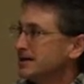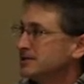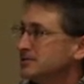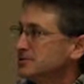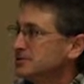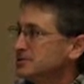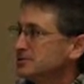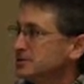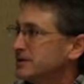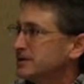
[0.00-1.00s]
and
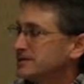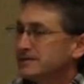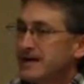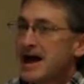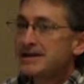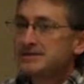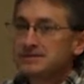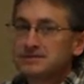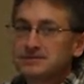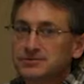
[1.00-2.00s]
you get to
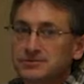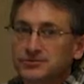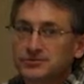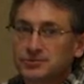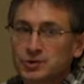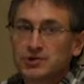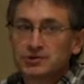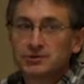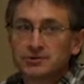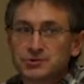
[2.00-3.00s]
that
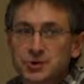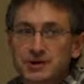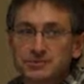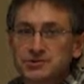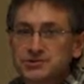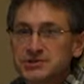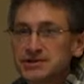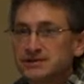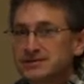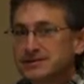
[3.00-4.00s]
threshold of
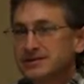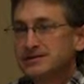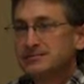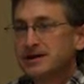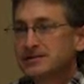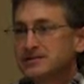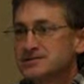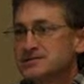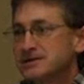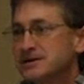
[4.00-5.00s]
20% infected
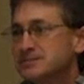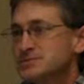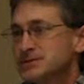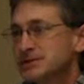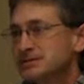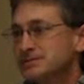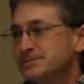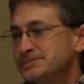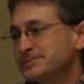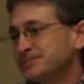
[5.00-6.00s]
stems in
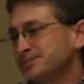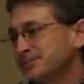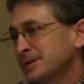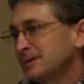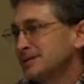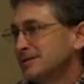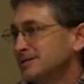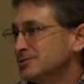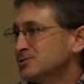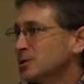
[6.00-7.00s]

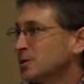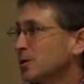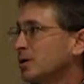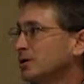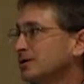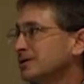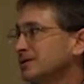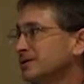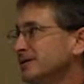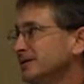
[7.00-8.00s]
short
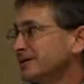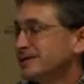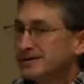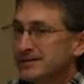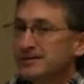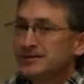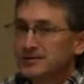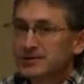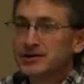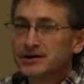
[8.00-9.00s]
order,
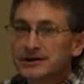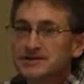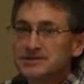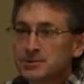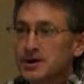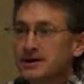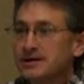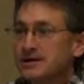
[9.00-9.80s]
you're going to need to spray.